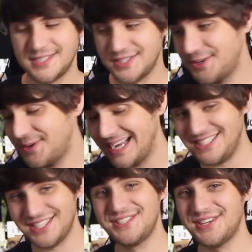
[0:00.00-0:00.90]
So I
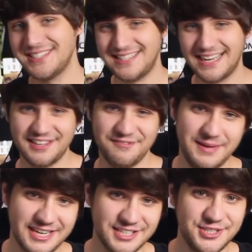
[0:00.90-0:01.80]
just saw Detective
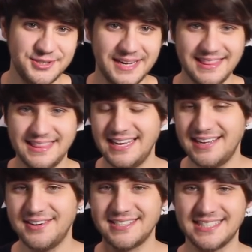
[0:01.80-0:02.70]
Pikachu in
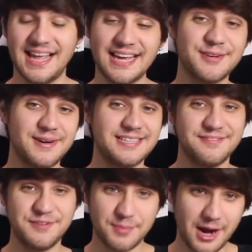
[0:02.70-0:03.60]
theaters like the rest
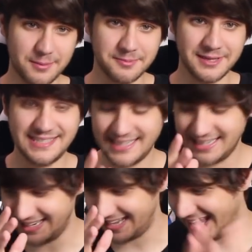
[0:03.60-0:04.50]
of you probably did,